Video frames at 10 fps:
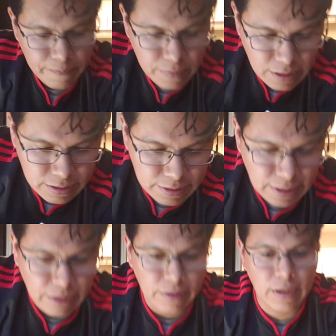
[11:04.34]
this is
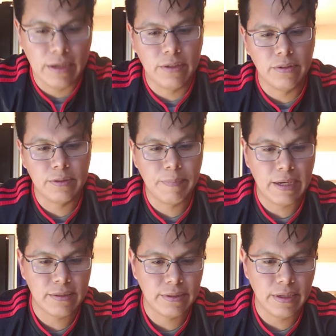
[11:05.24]
how the gun goes
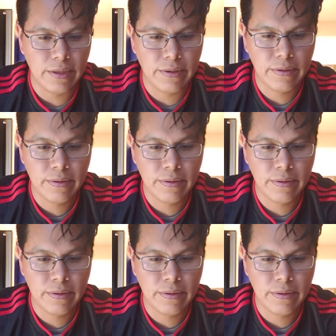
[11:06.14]
back together.